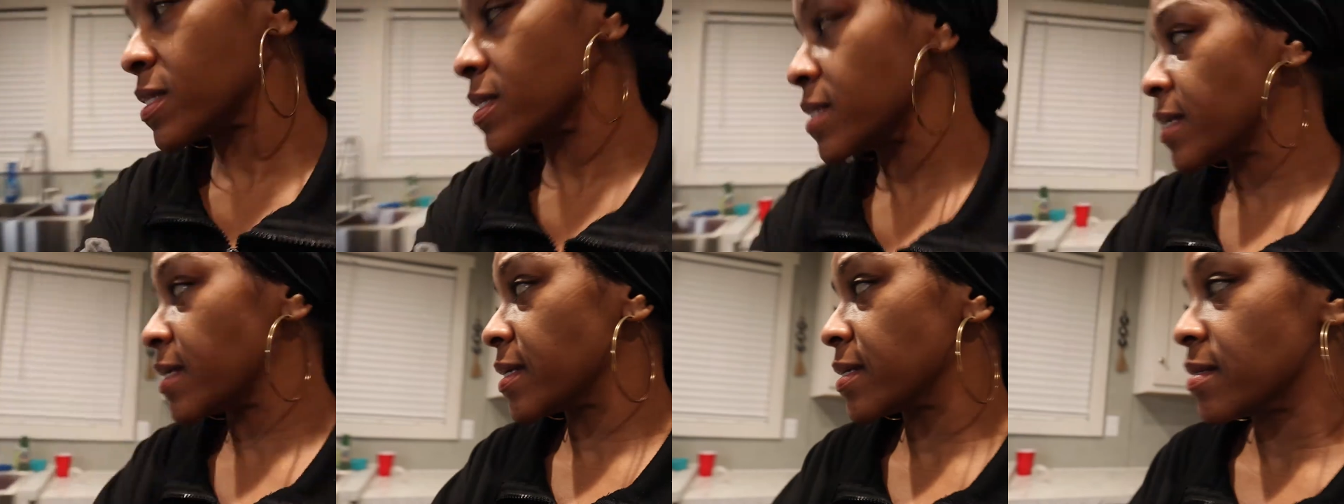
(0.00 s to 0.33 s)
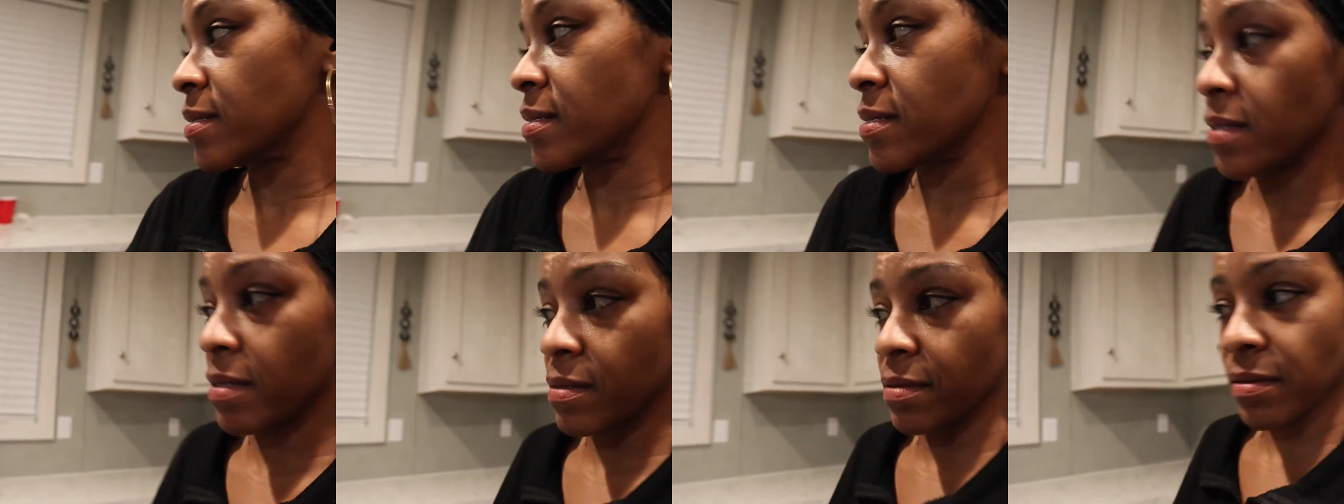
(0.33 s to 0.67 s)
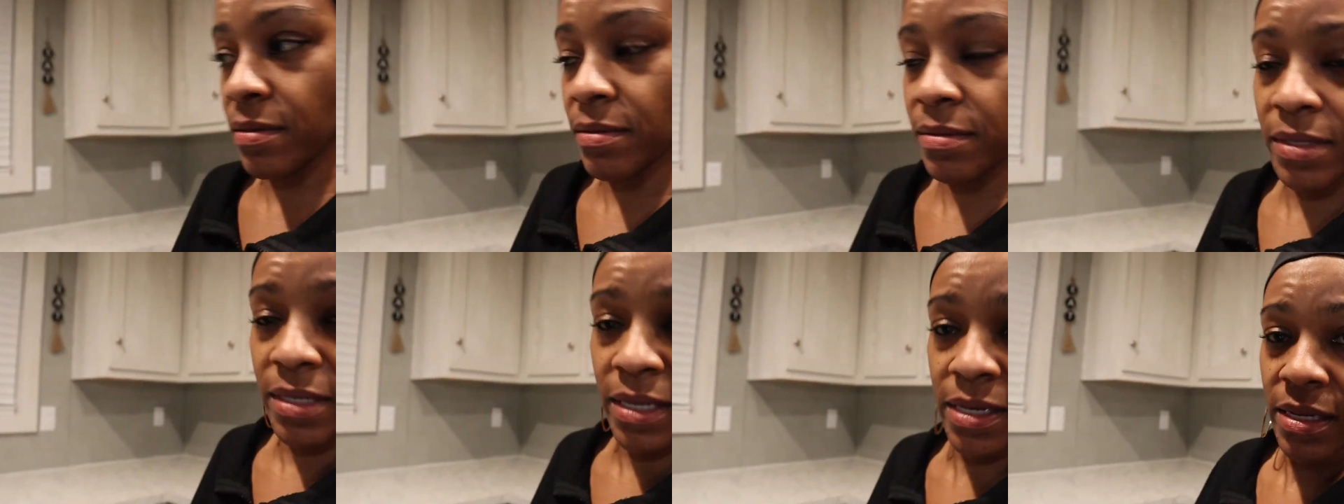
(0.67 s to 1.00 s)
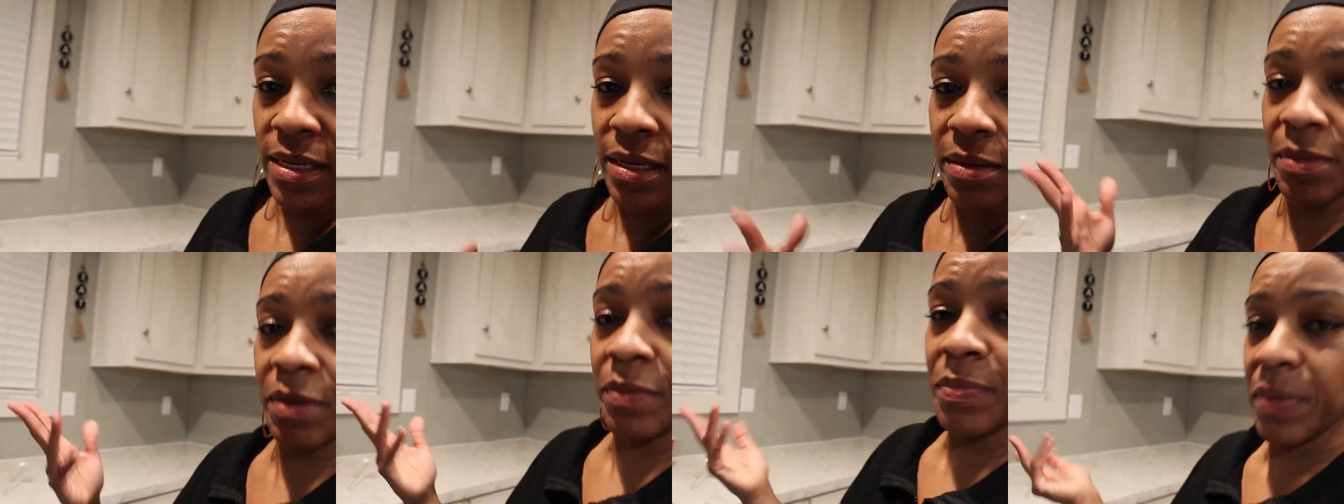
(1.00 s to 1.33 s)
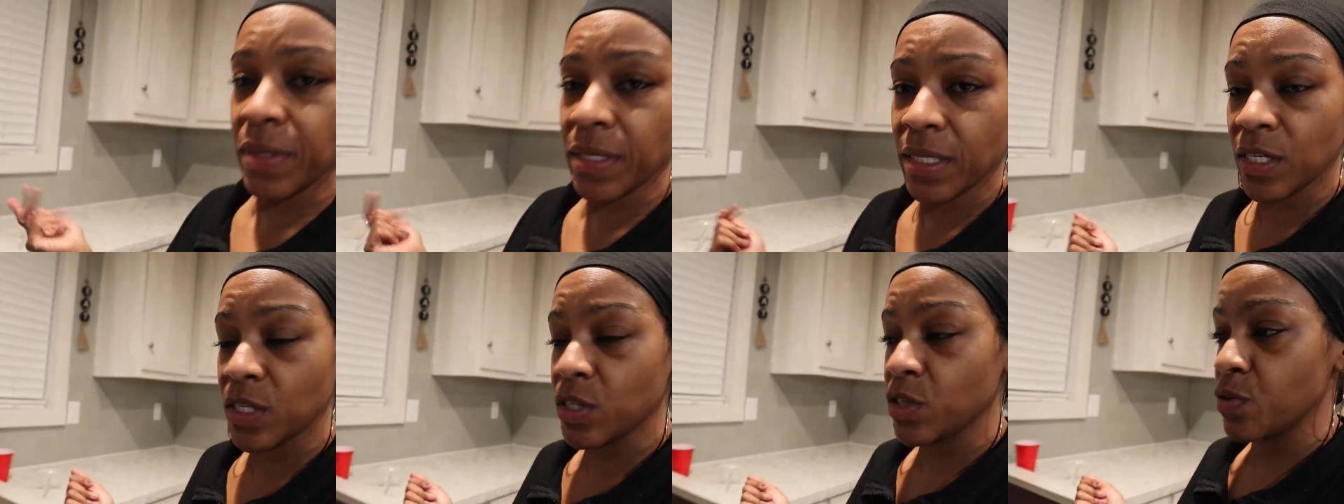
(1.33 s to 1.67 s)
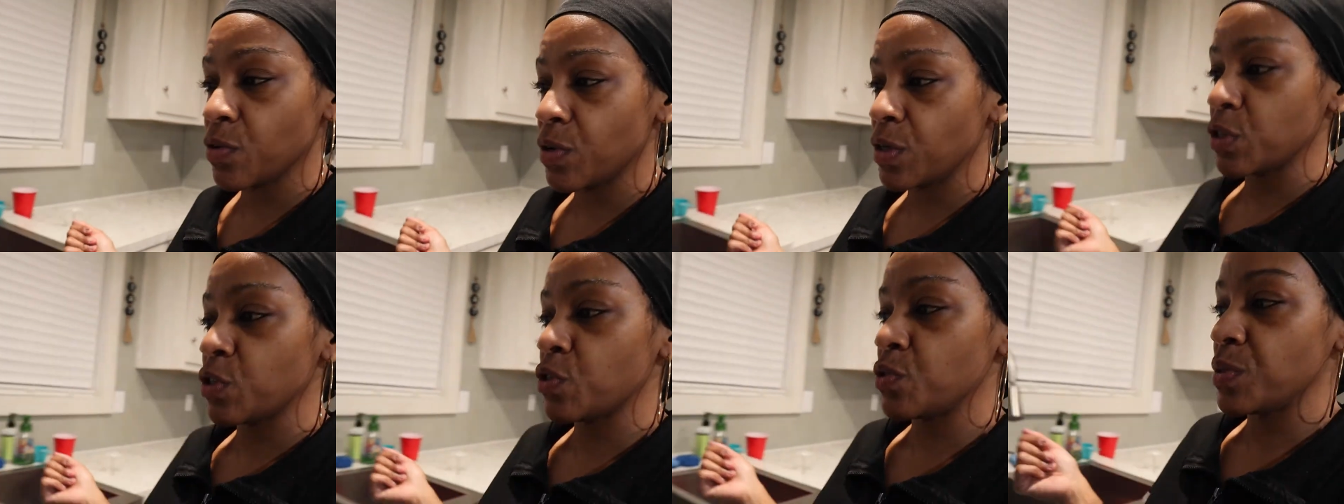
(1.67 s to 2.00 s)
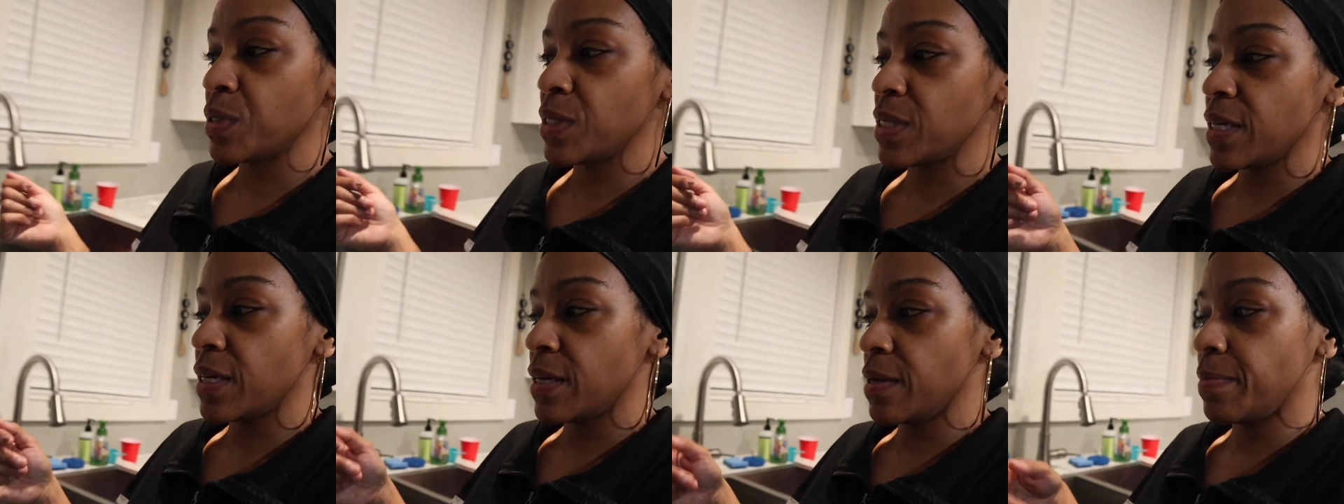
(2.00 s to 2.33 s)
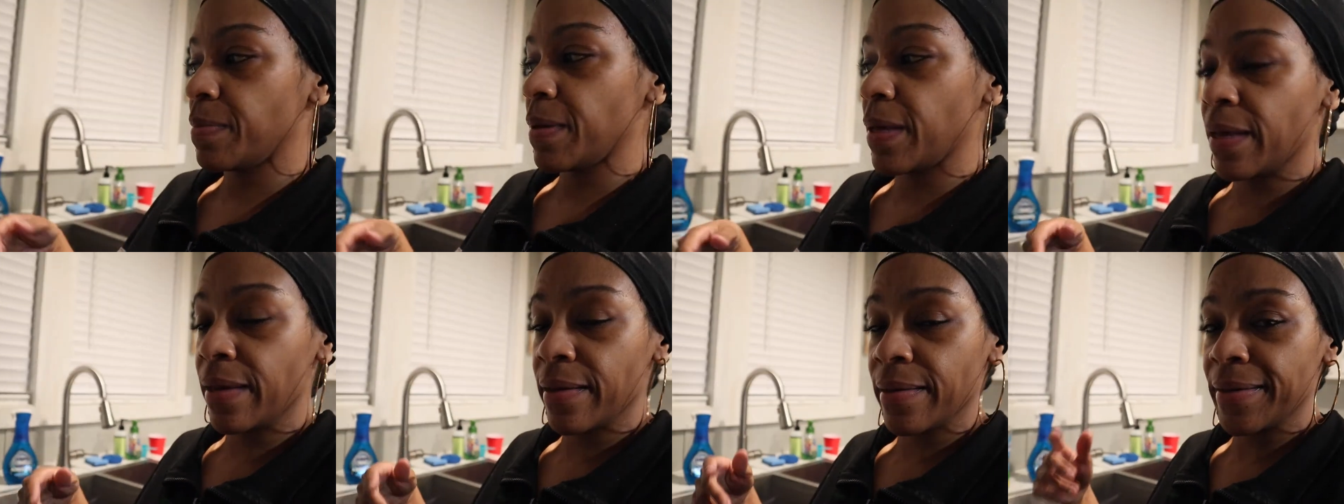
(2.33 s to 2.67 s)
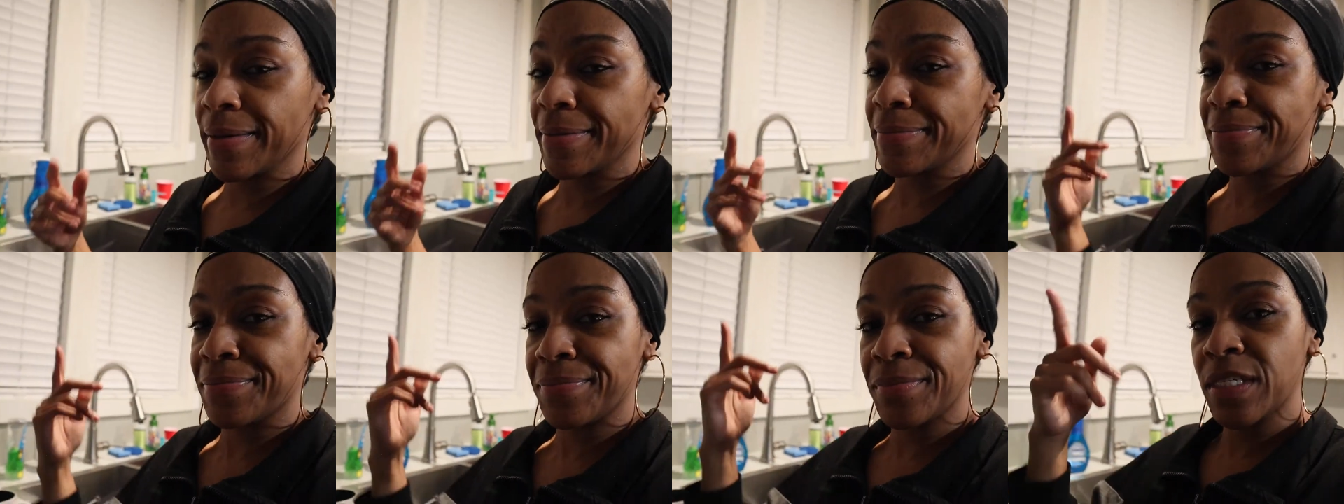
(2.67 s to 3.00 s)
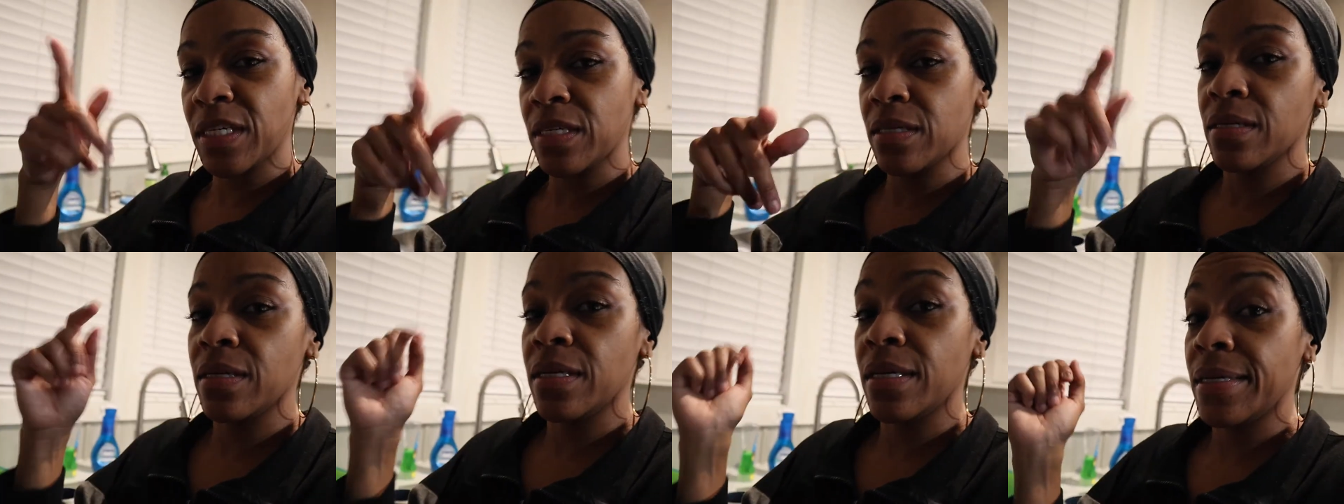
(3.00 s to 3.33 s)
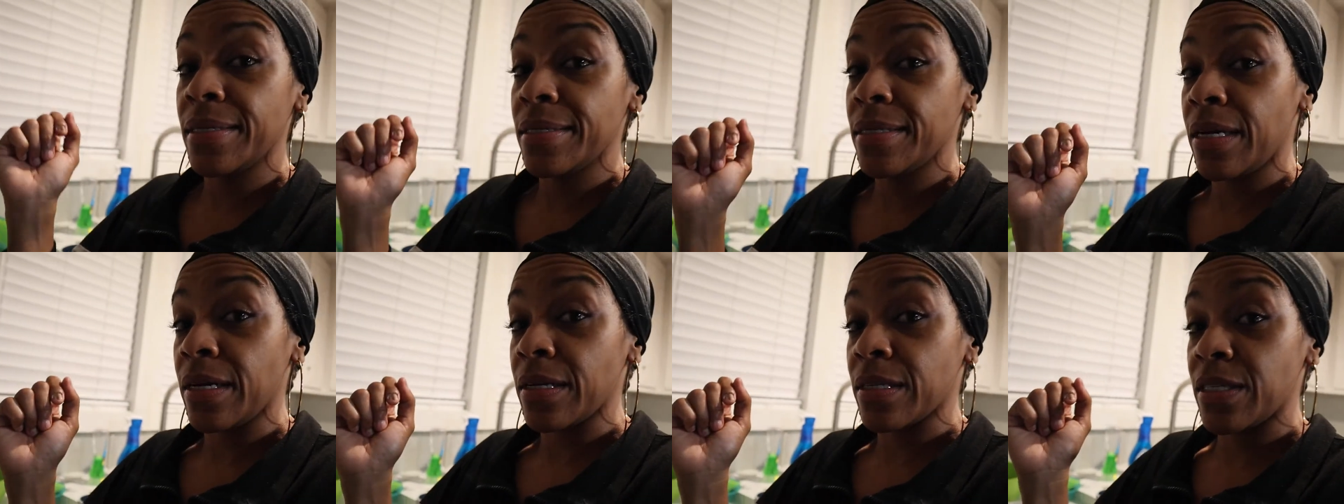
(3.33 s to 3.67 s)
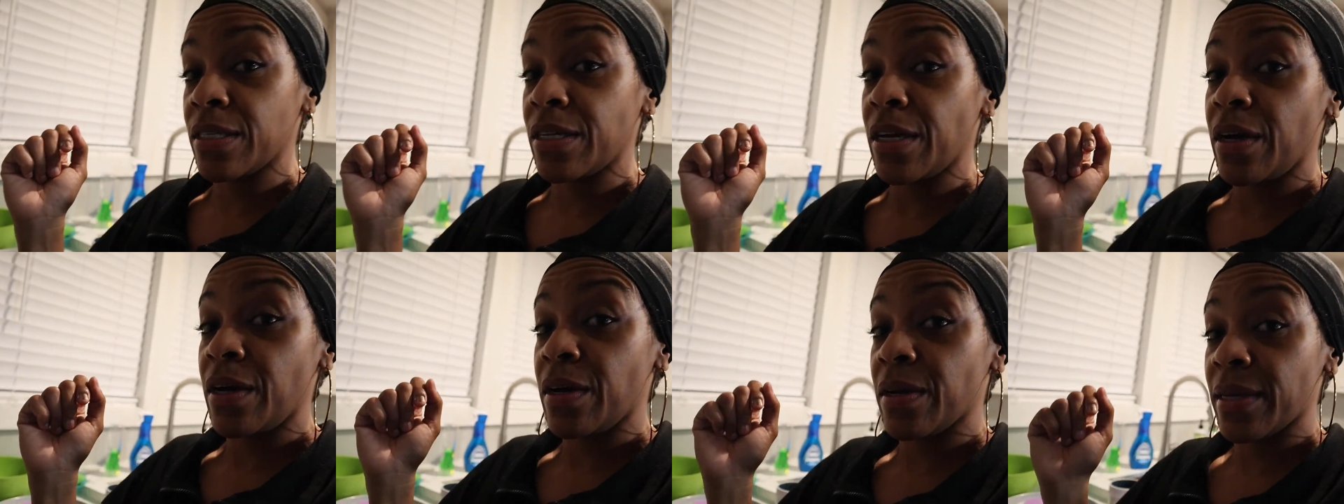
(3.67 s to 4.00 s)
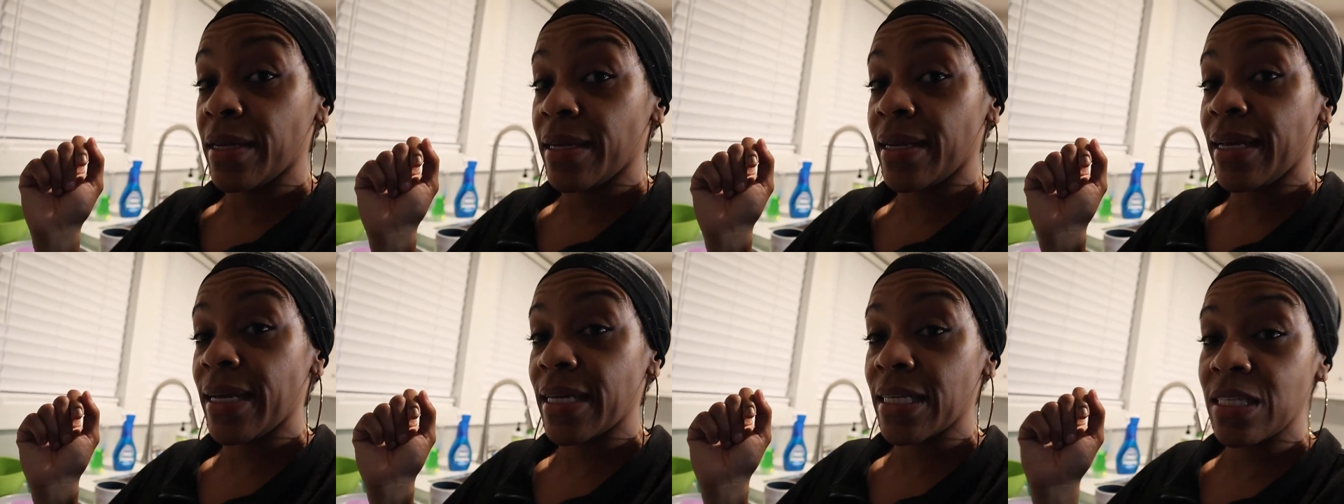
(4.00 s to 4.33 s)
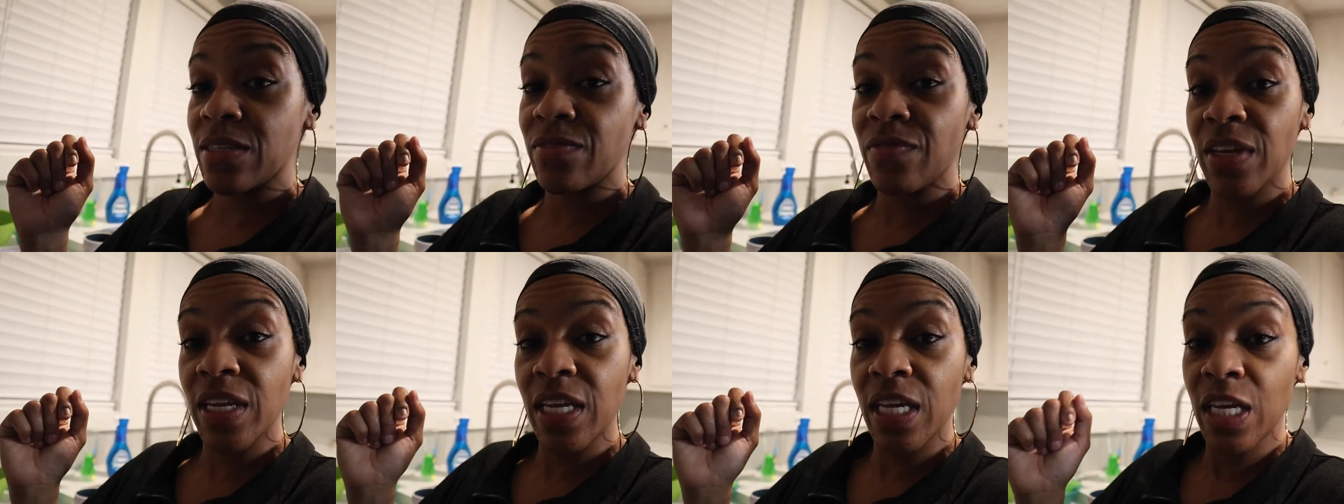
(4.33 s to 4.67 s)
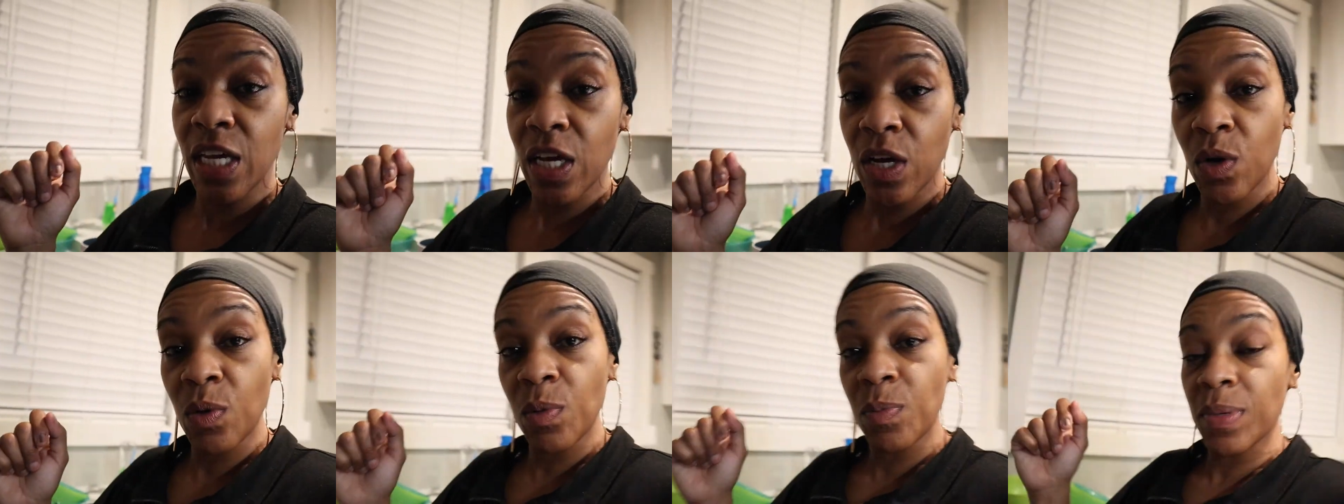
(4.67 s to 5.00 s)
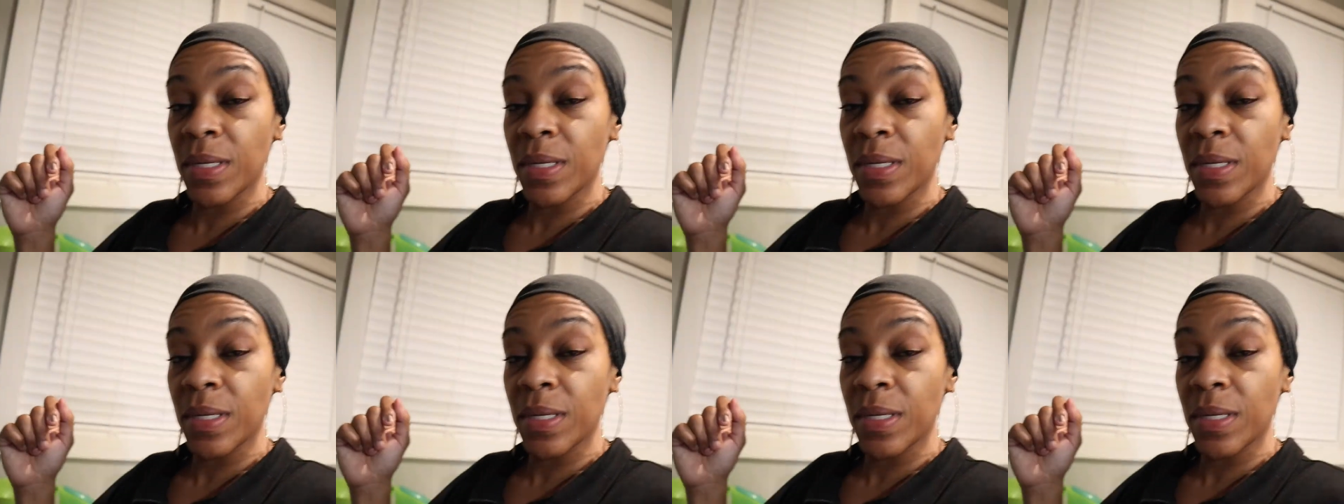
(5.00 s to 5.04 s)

said. So yeah, let me put these groceries up and talk to y'all in the next video.